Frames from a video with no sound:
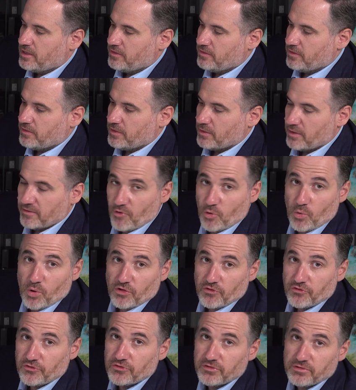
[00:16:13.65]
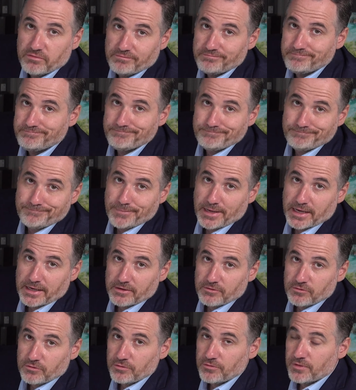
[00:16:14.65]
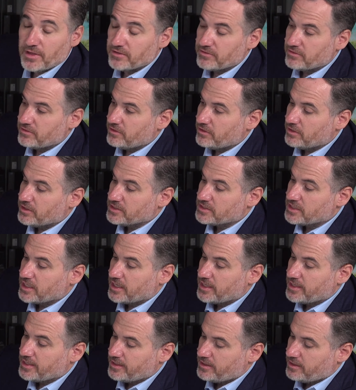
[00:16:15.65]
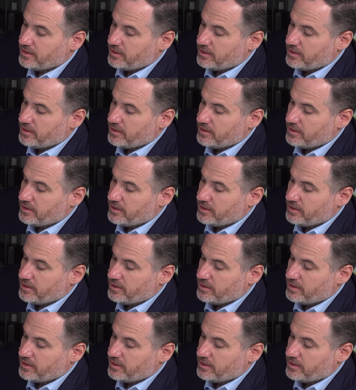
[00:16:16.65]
than there ever was back in 2009-10.